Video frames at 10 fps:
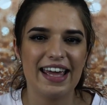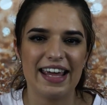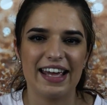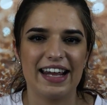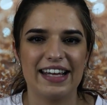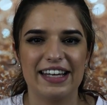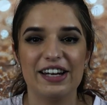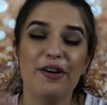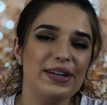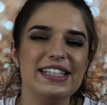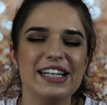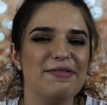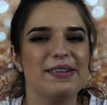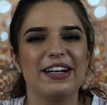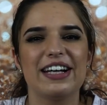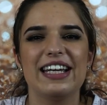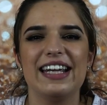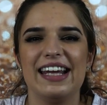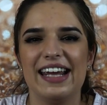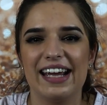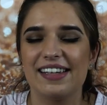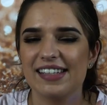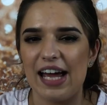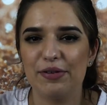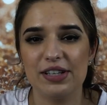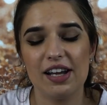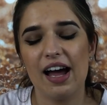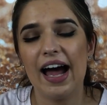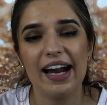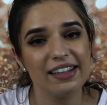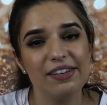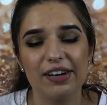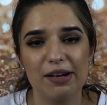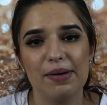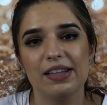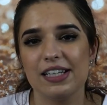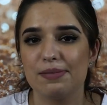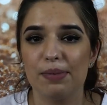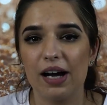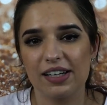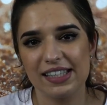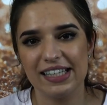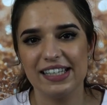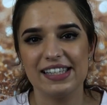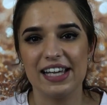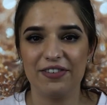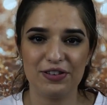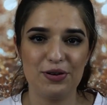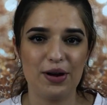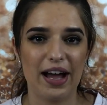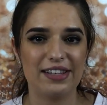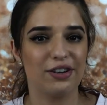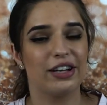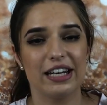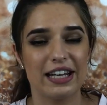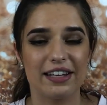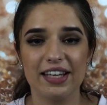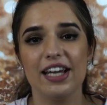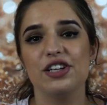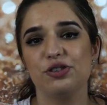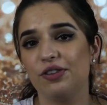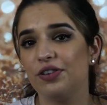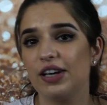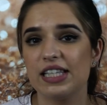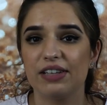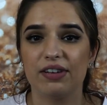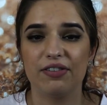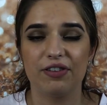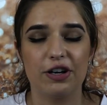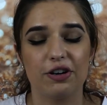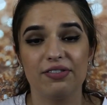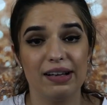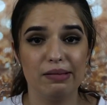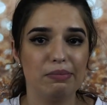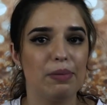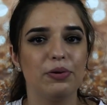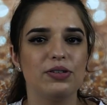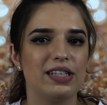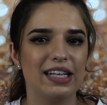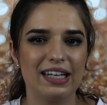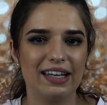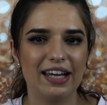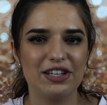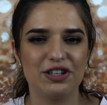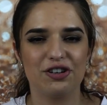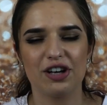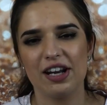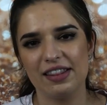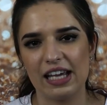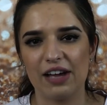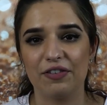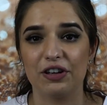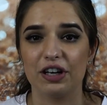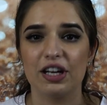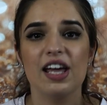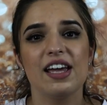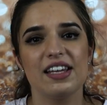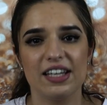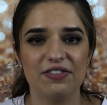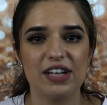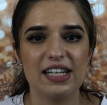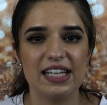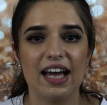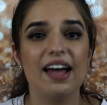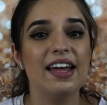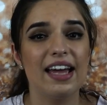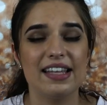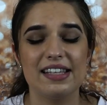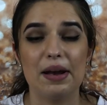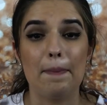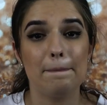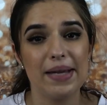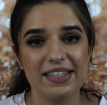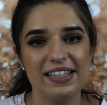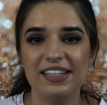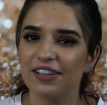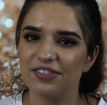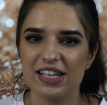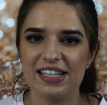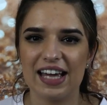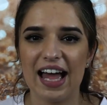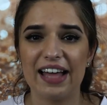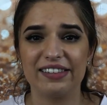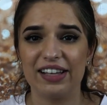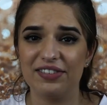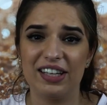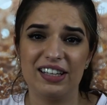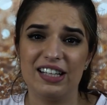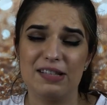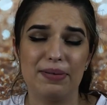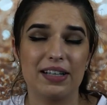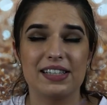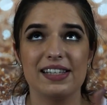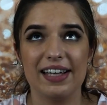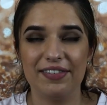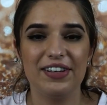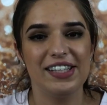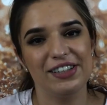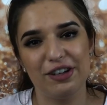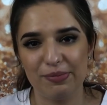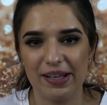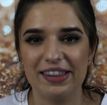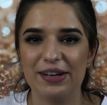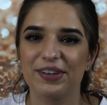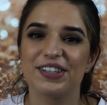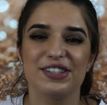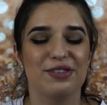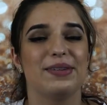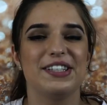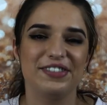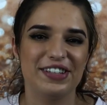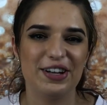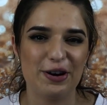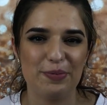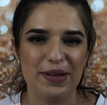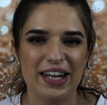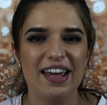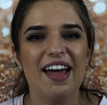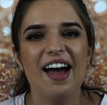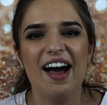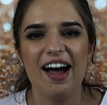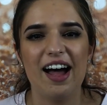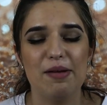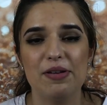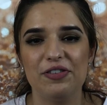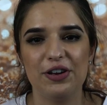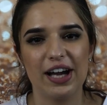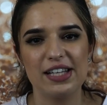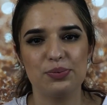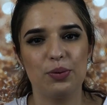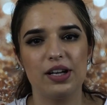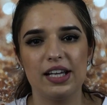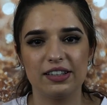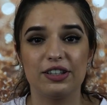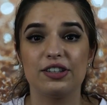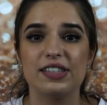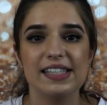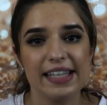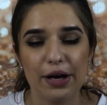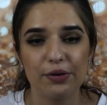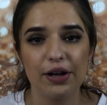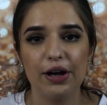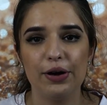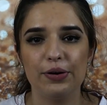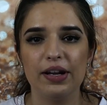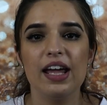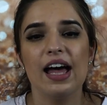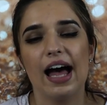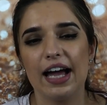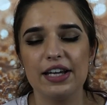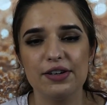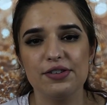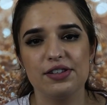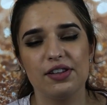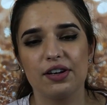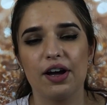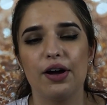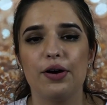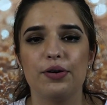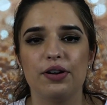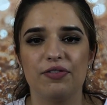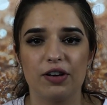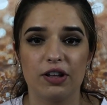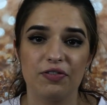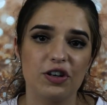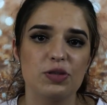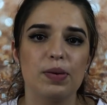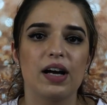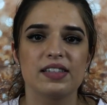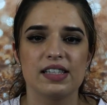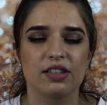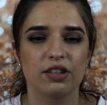and I cannot wait to get married. And I would highly recommend these boxes if you guys are getting engaged, or if you guys have a friend or family member who's getting engaged and you're trying to think of a good gift idea. It's an amazing gift idea. I love getting these boxes every single month. They were so much fun to open. If you guys want a little discount code, I used the code for the first box. It's